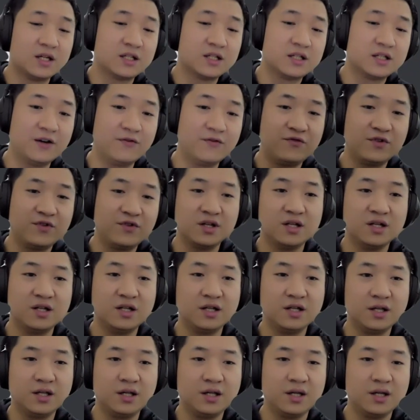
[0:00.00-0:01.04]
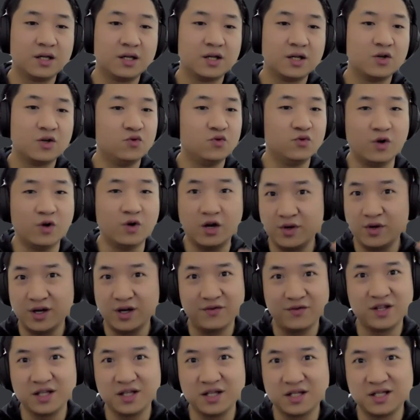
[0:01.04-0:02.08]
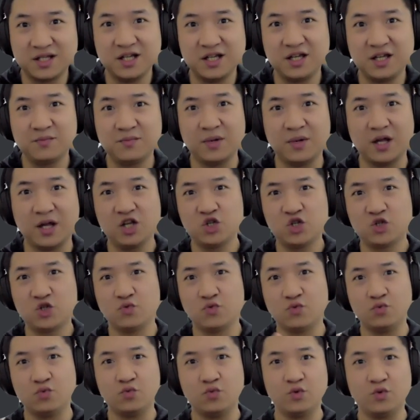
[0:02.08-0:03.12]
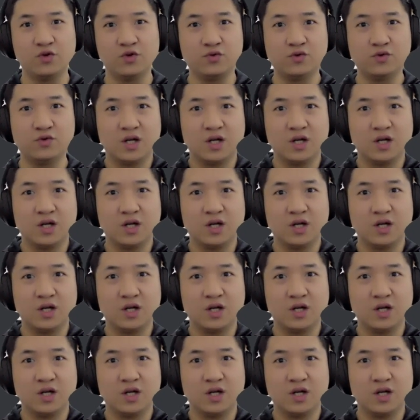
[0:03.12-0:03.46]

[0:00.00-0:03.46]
Definitely whoever have this link managed to view